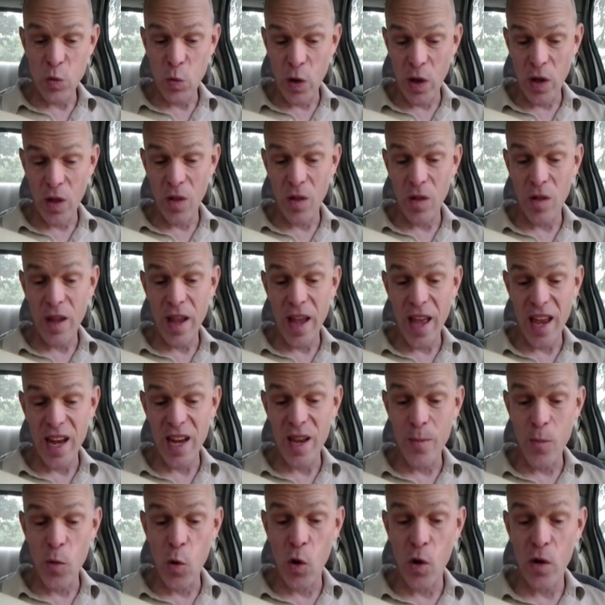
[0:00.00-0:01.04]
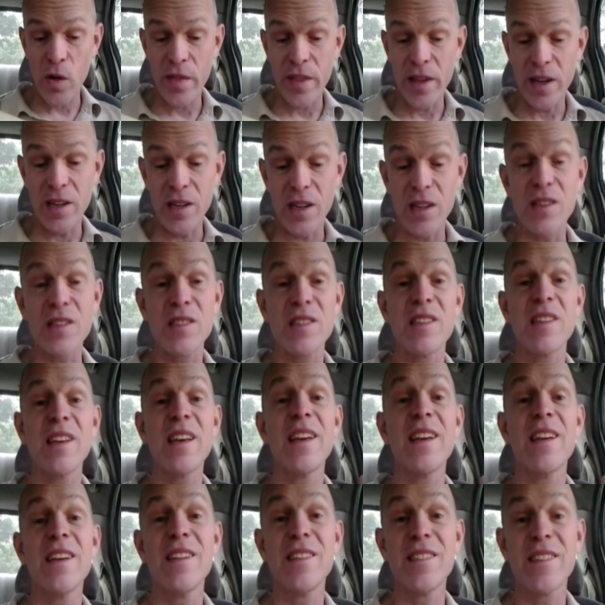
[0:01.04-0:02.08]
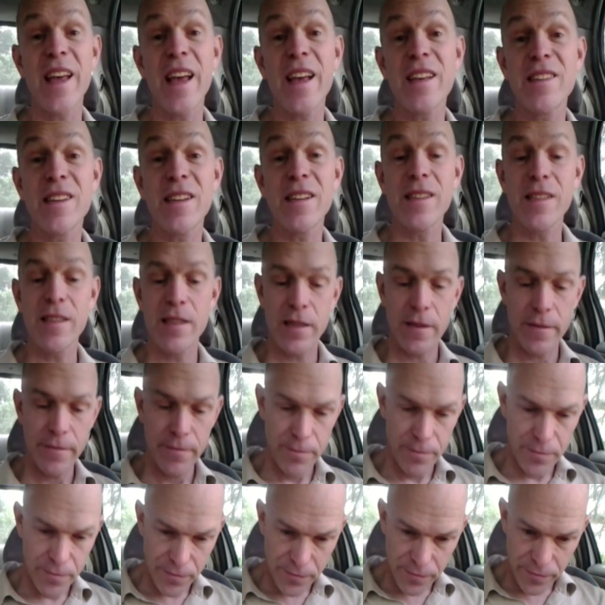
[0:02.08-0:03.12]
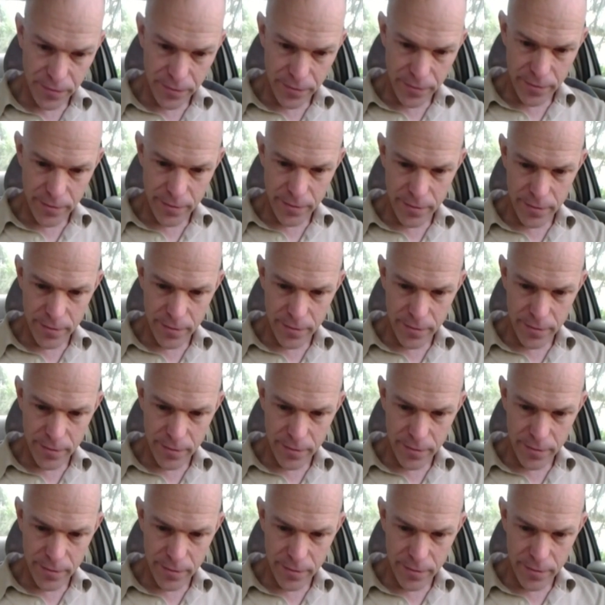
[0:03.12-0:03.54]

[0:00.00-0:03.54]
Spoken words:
upon his will any more than does his essence.